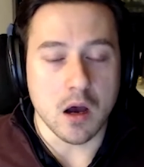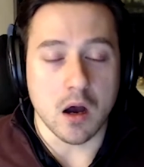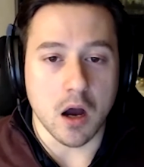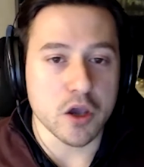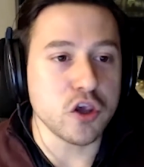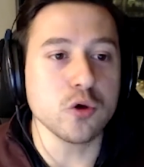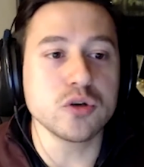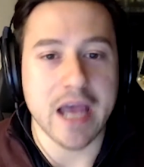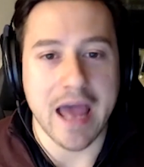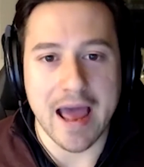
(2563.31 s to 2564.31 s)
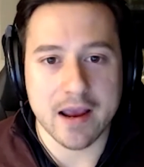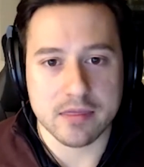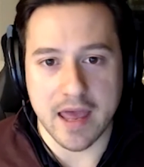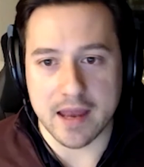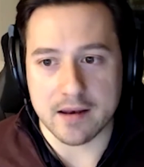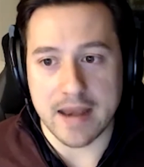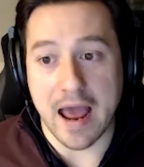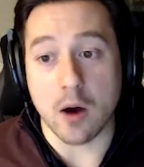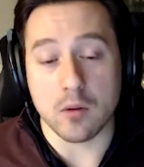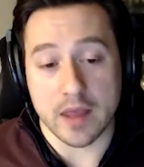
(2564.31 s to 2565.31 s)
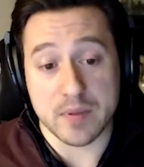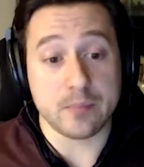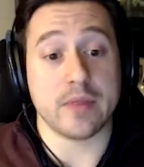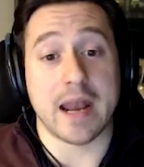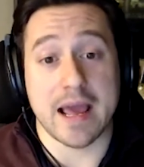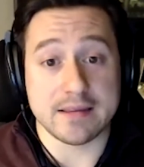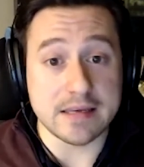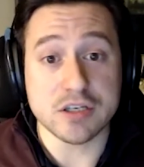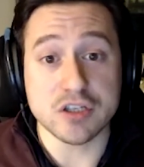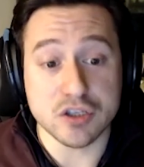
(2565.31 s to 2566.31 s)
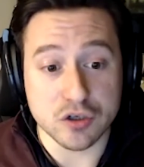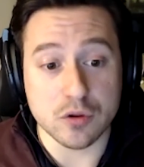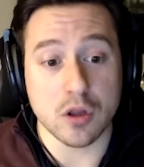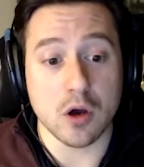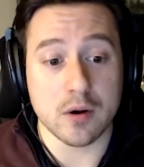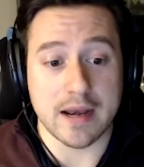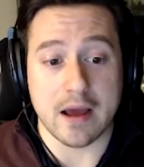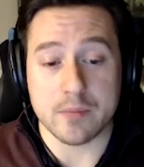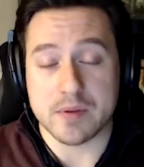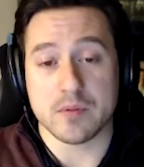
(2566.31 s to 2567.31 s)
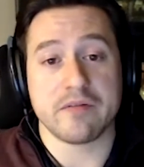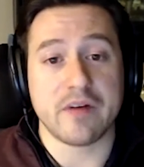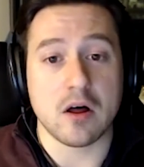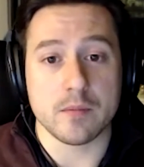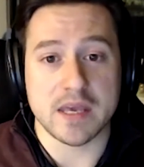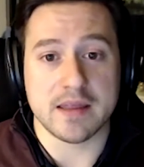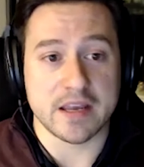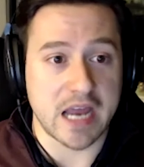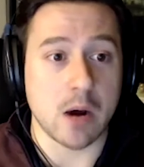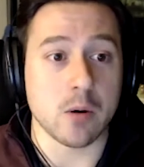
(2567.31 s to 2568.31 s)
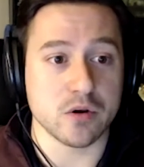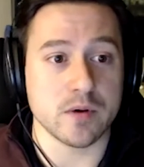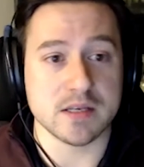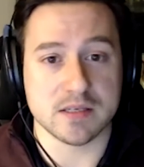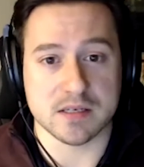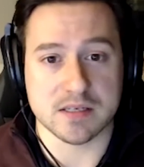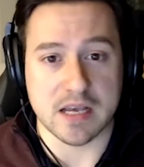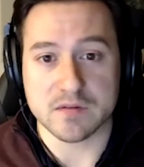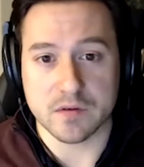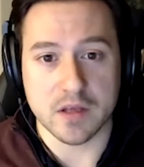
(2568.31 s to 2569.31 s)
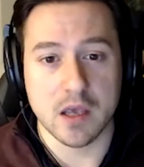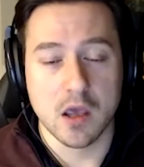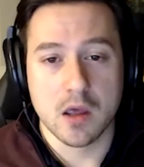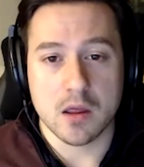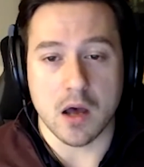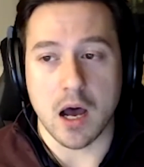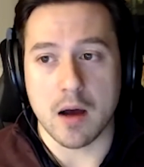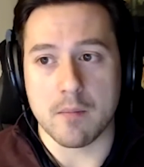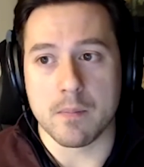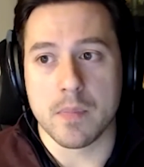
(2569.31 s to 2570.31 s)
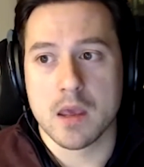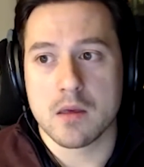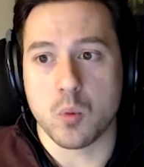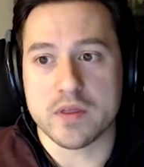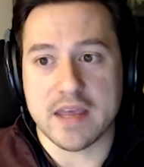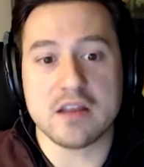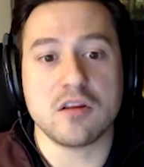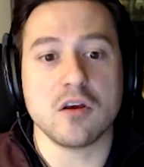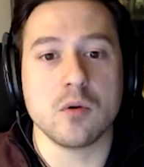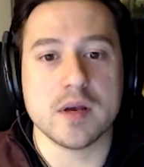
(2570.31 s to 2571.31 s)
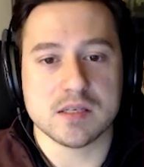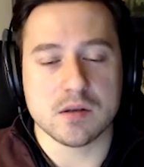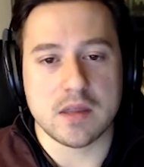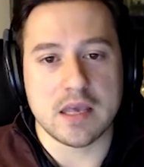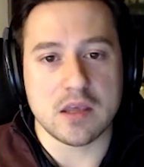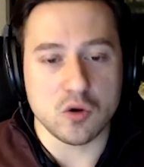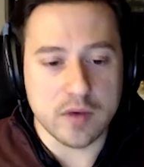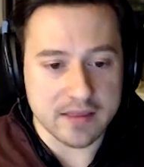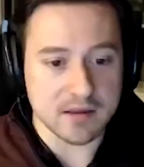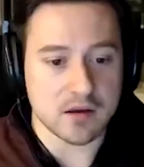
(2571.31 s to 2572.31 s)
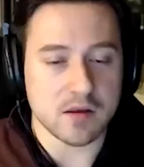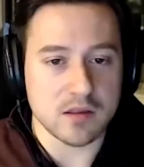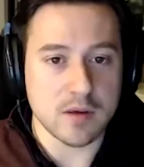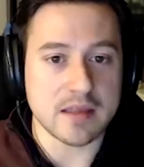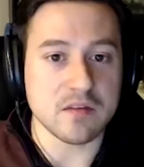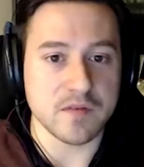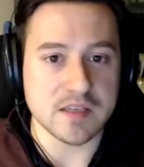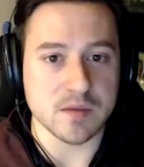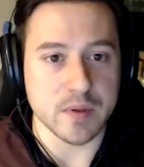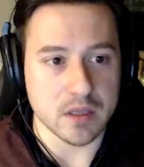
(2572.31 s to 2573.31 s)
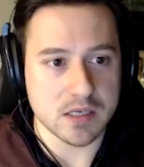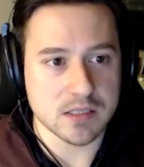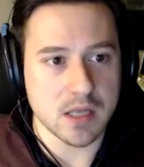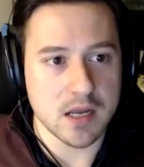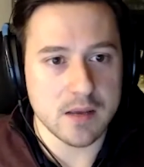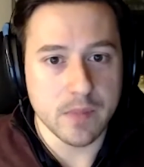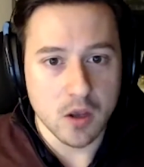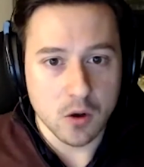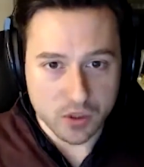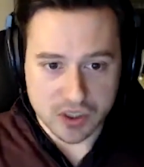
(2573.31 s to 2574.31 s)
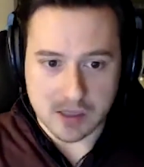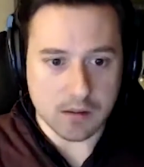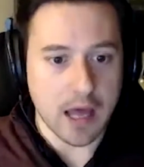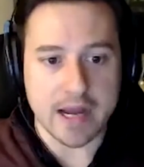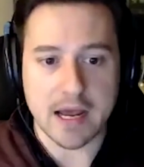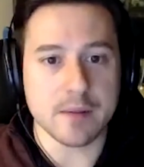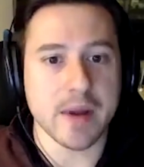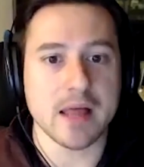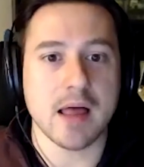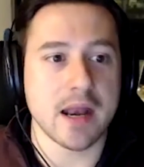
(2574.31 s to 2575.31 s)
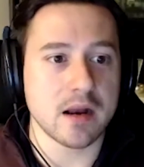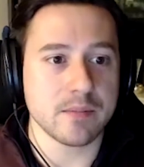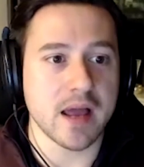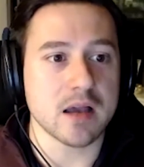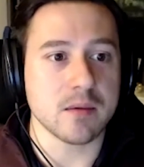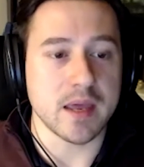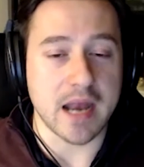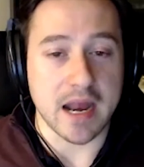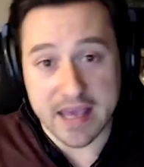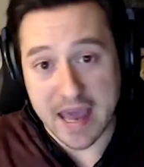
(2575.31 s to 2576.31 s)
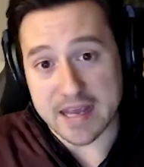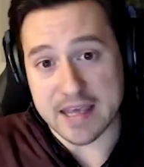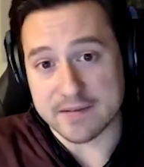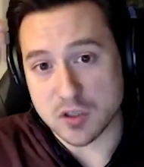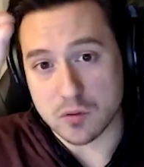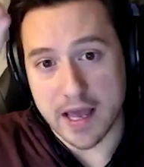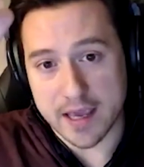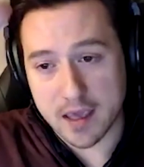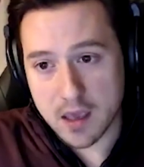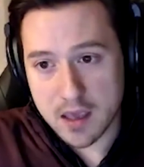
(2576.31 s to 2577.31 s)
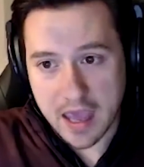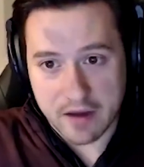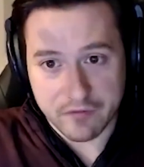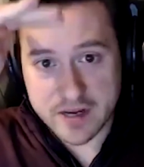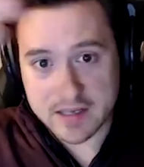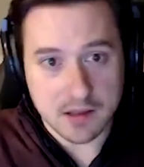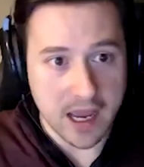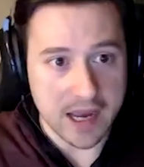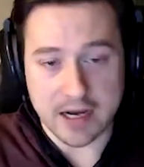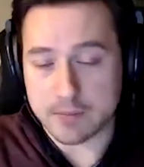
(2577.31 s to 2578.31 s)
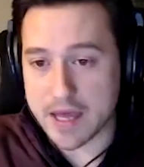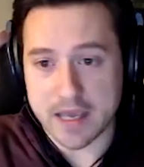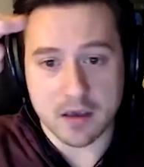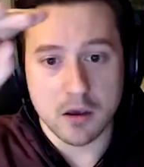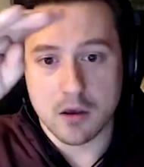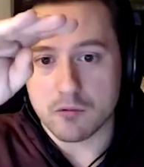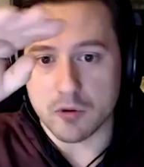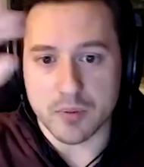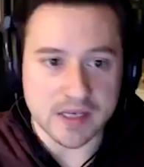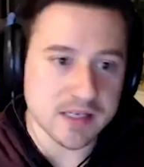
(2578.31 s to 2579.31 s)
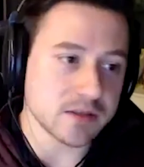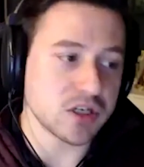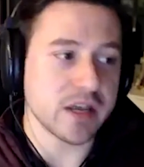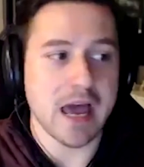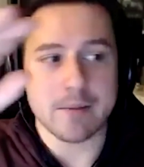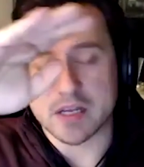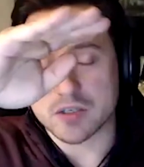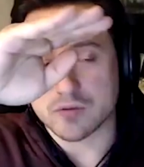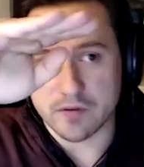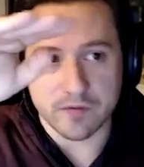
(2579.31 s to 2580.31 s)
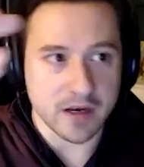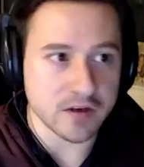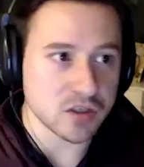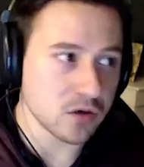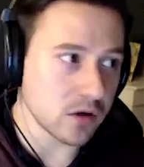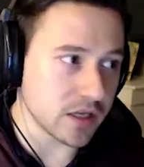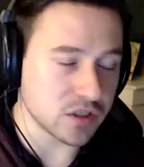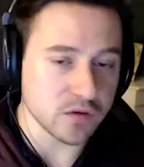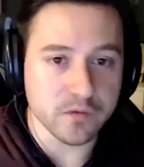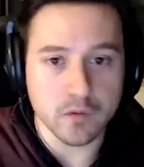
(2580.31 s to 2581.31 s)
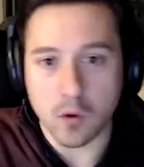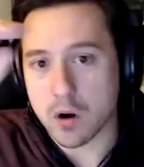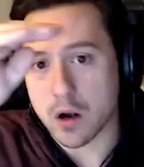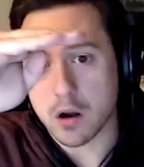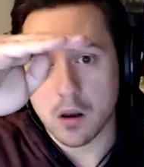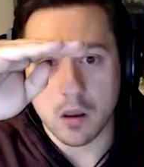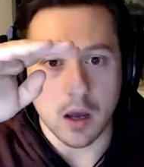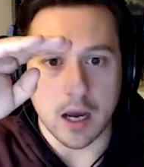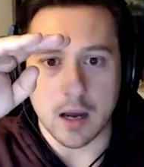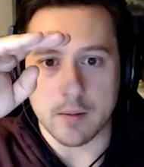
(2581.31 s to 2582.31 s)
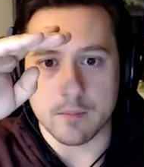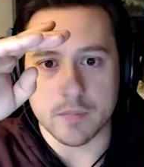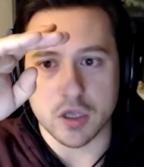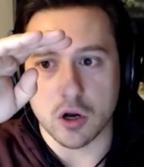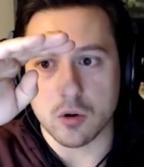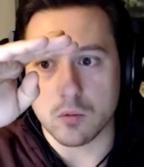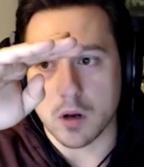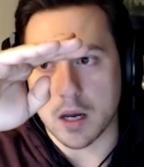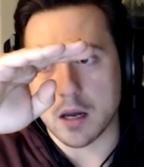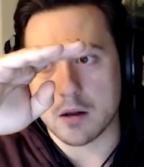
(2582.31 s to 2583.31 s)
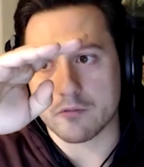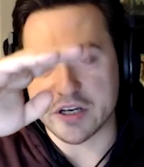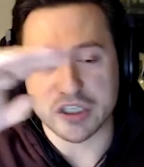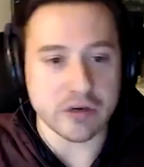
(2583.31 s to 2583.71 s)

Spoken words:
A huge hack that now like people that I teach to do the loan and now people that follow me and like now are doing this successfully. What they do is you get the feasibility study, which is a line item by line item document. And again, it gives you like every line item, like replace kitchen cabinets, refinish kitchen floor, resheet